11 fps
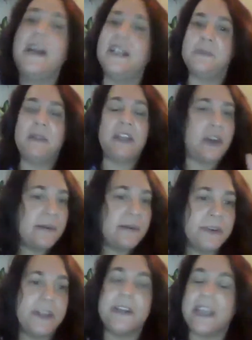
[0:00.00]
husband, not
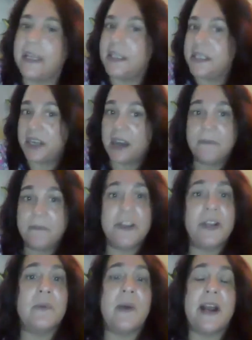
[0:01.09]
for your kids, not for
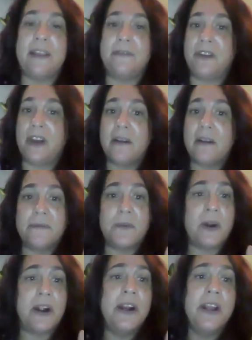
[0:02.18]
your wife, not
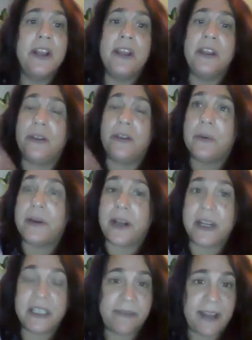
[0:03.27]
for your
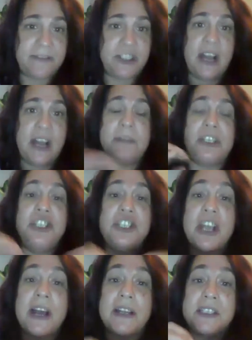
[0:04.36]
9-to-5 job,
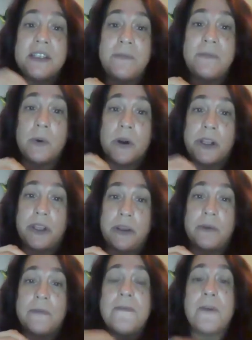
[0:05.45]
just for
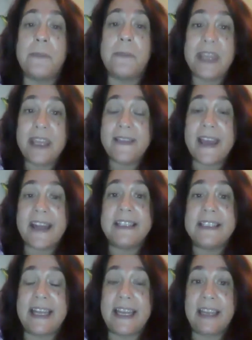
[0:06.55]
you. For me, that is
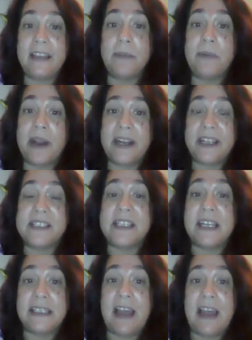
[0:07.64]
taking the products that
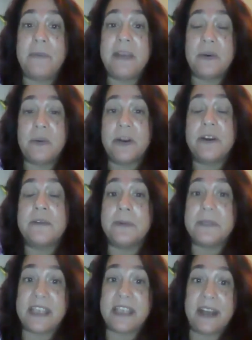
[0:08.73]
allow me to work from
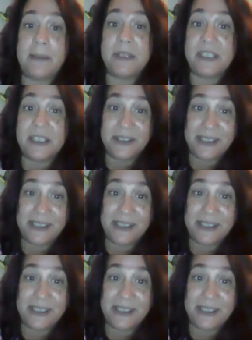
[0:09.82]
sunup until